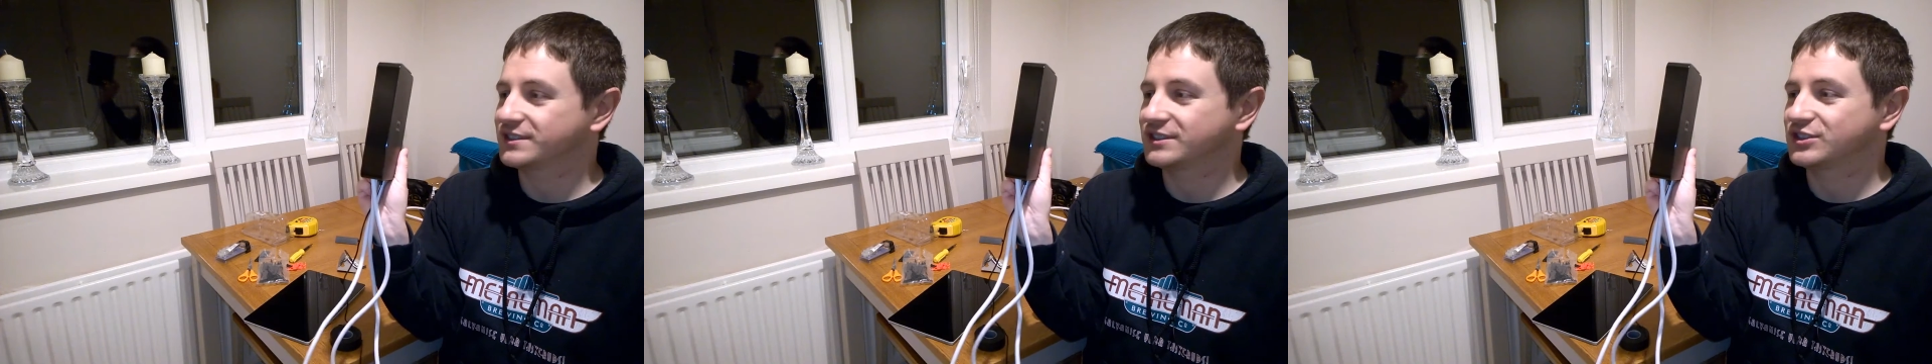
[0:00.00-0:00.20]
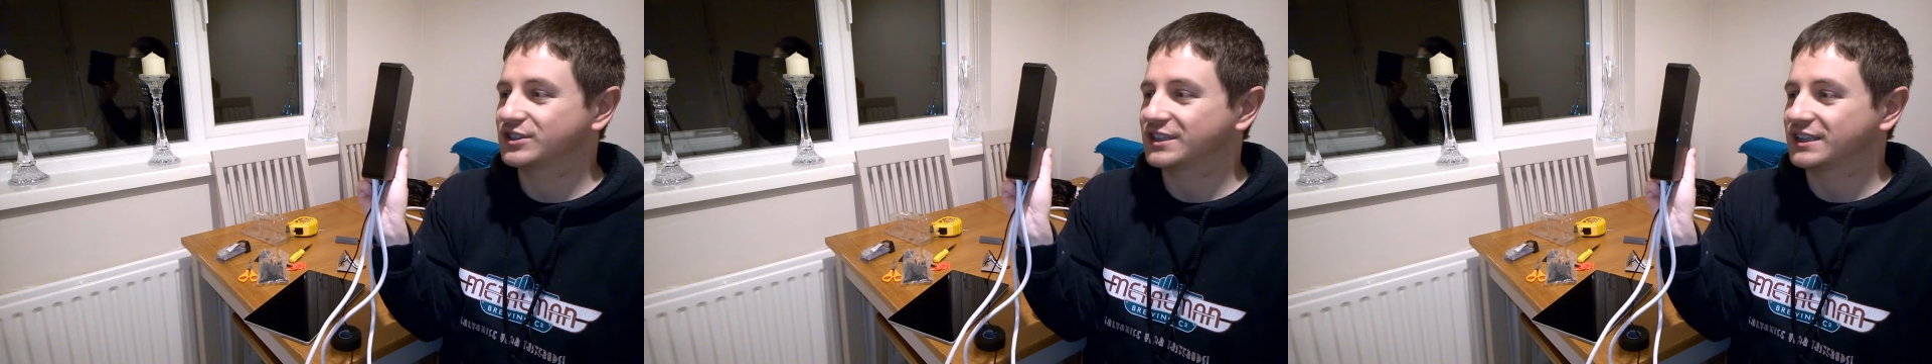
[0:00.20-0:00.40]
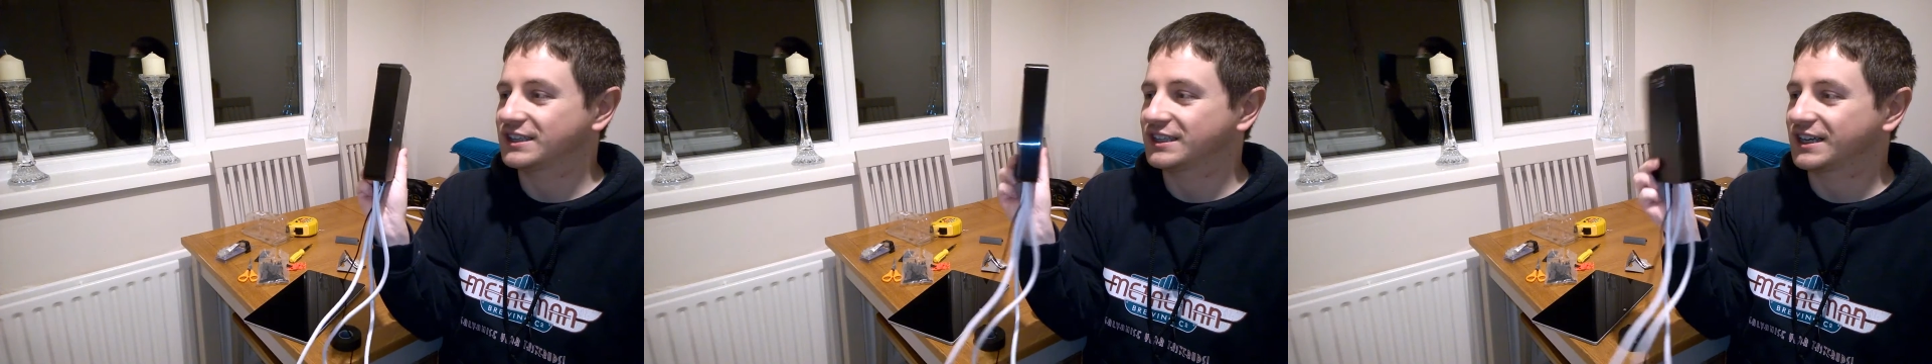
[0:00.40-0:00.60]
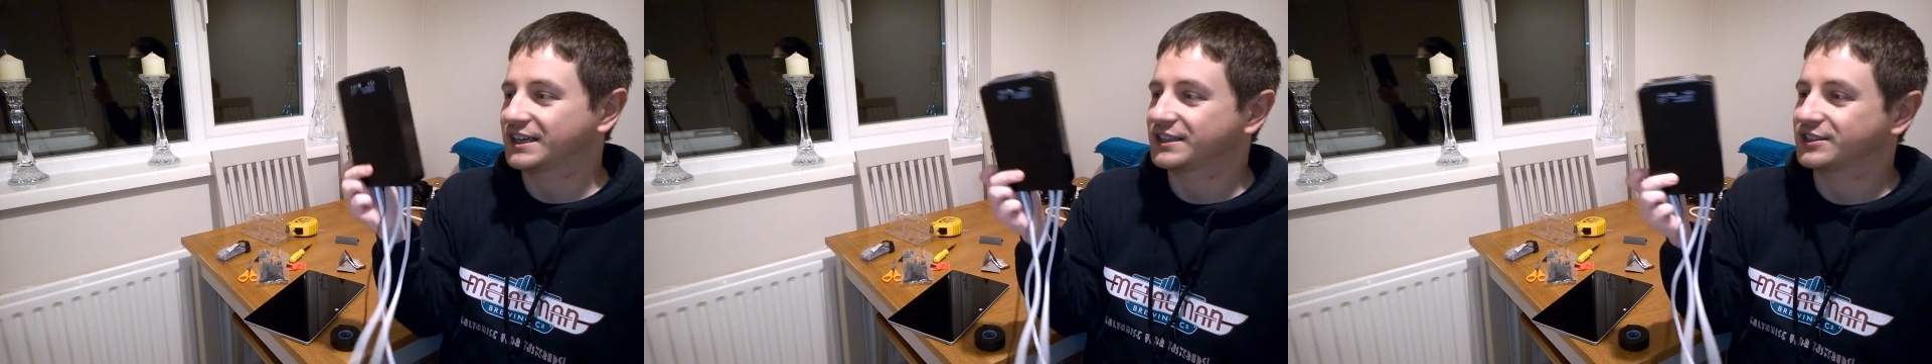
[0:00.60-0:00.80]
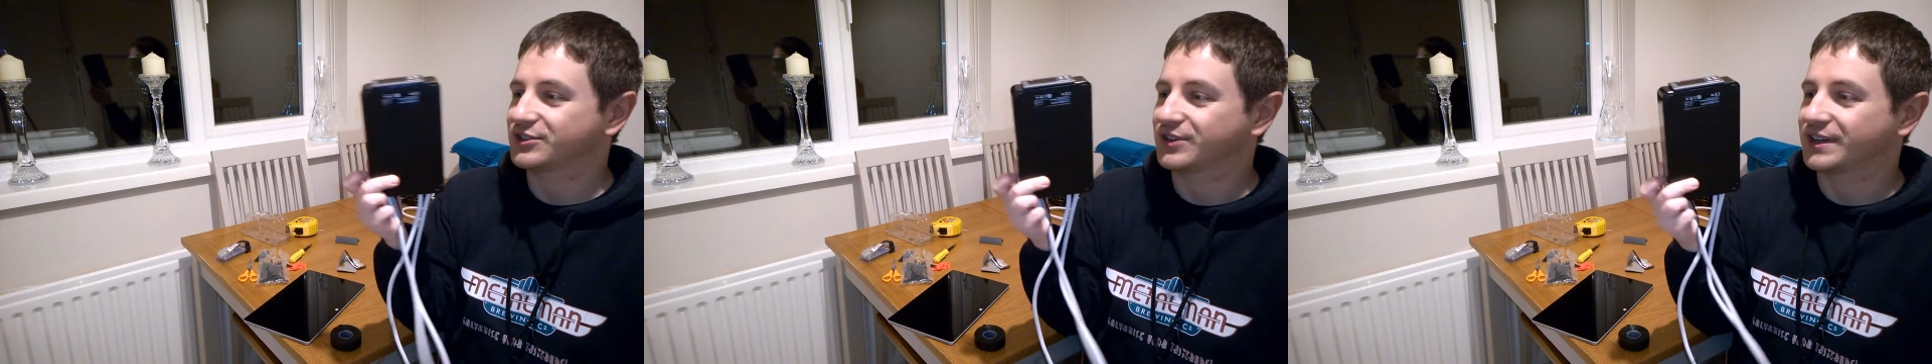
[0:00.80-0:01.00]
Digital
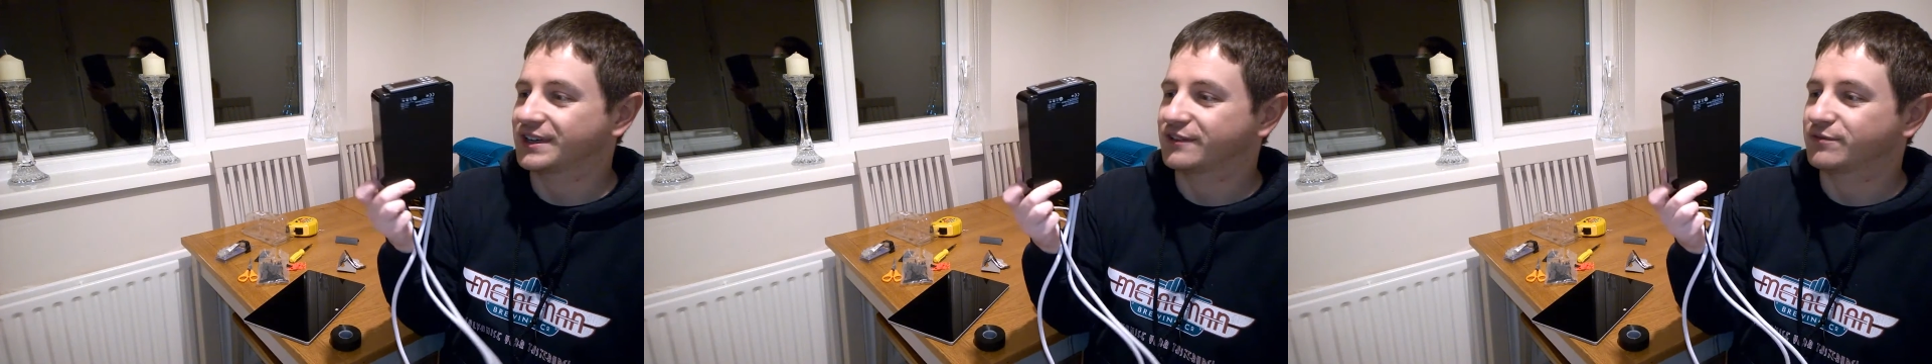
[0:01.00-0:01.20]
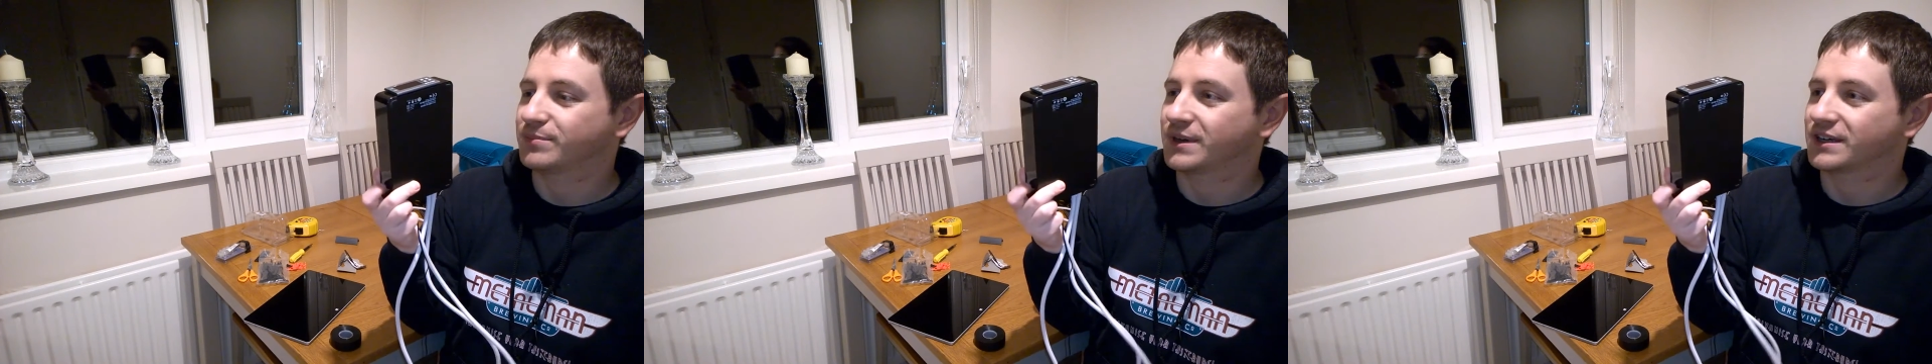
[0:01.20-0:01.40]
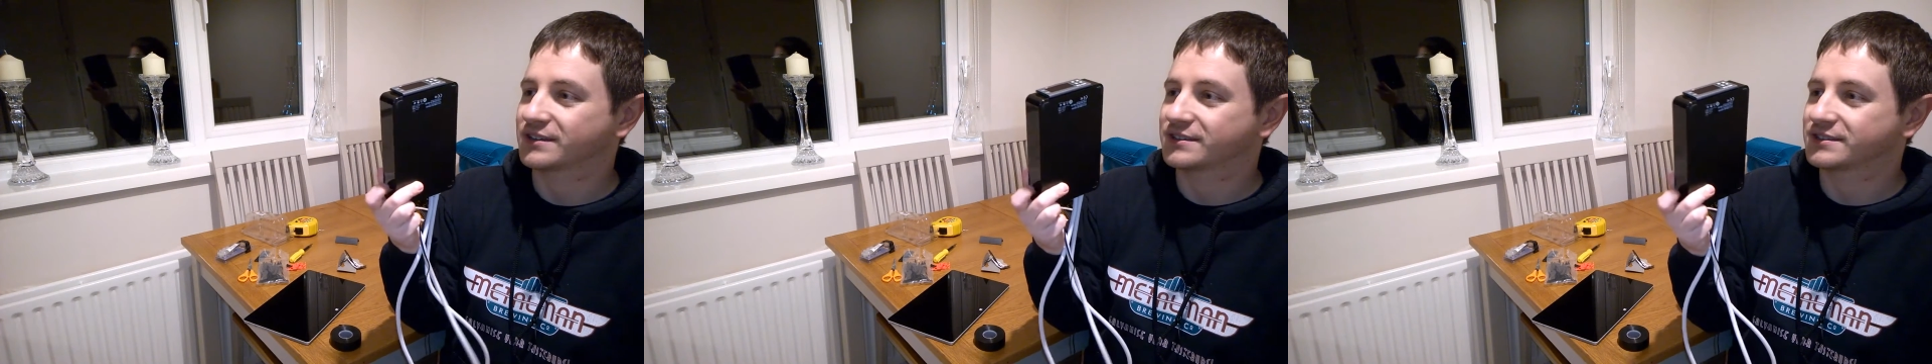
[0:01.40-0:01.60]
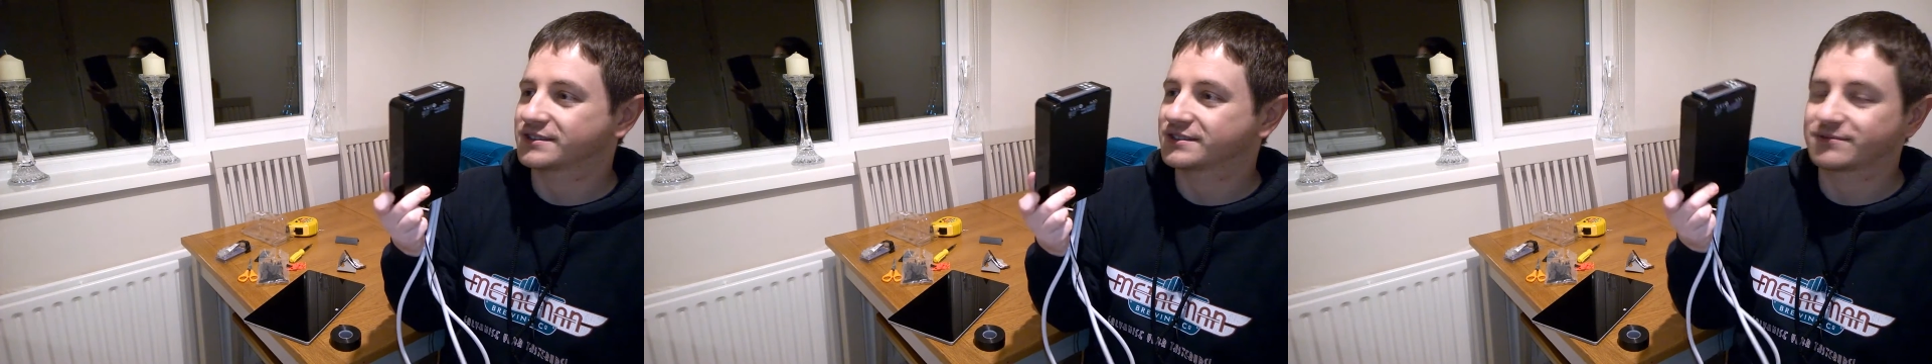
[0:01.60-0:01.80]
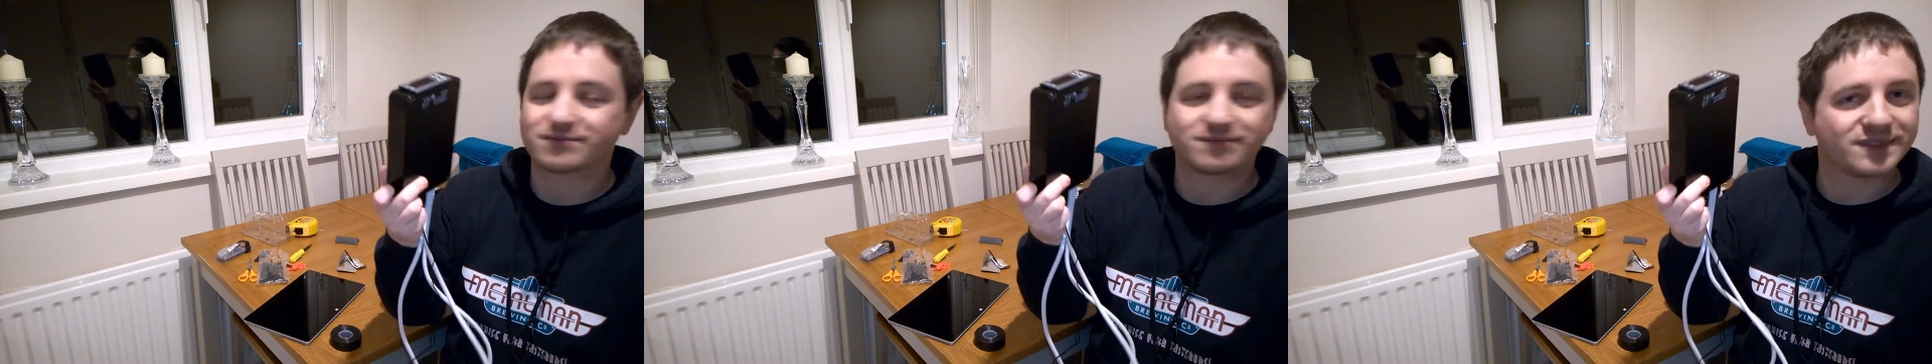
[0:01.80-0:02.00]
hard drive
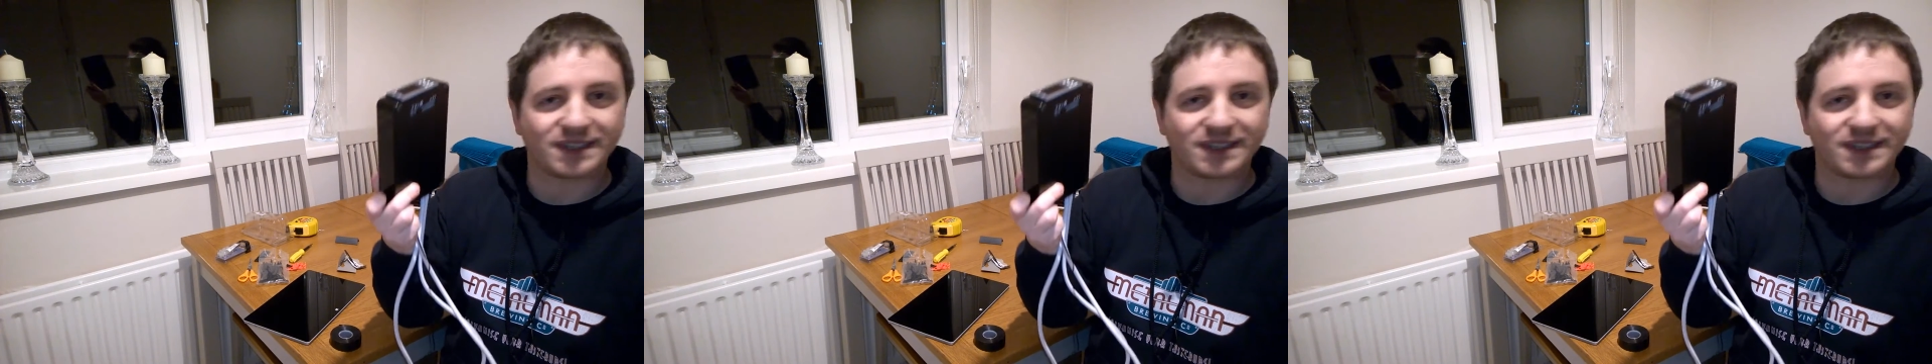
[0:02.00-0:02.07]
box